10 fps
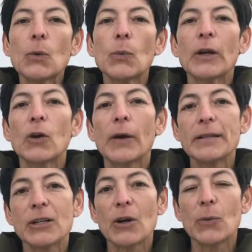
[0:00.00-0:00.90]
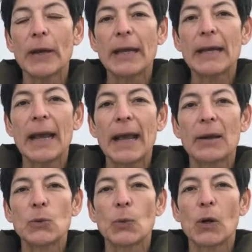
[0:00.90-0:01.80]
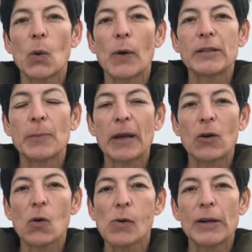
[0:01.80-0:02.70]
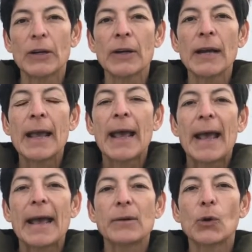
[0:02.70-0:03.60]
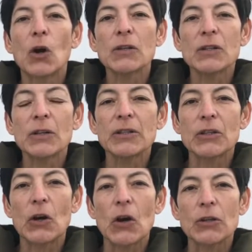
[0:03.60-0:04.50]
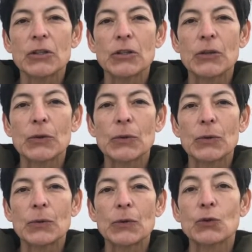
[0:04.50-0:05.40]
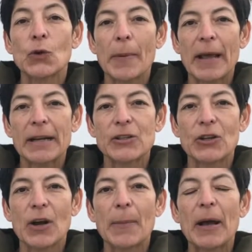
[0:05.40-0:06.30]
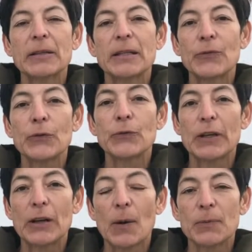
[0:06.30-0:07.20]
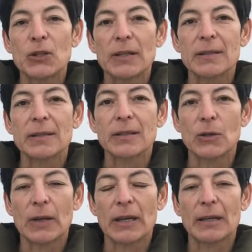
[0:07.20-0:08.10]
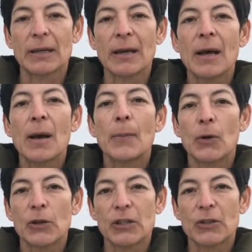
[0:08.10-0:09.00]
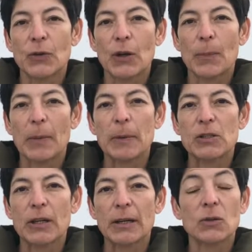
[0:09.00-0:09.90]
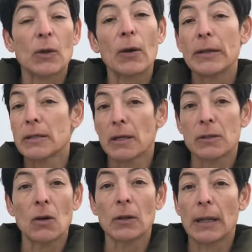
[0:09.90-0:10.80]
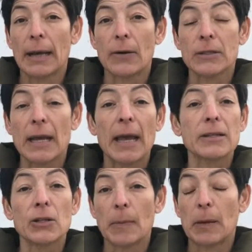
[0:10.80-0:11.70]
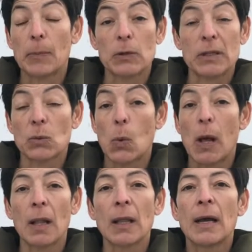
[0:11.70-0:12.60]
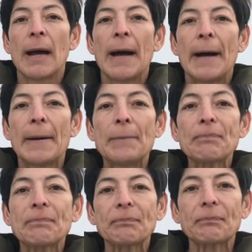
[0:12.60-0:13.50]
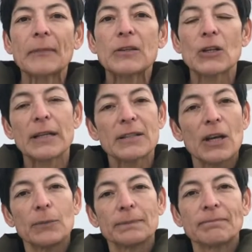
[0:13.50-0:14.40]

We're going to go in and we're going to make our order. And we're also going to talk to the store manager about different feed options you can purchase for your baby chicks and adult layers and your meat birds as well. So let's go.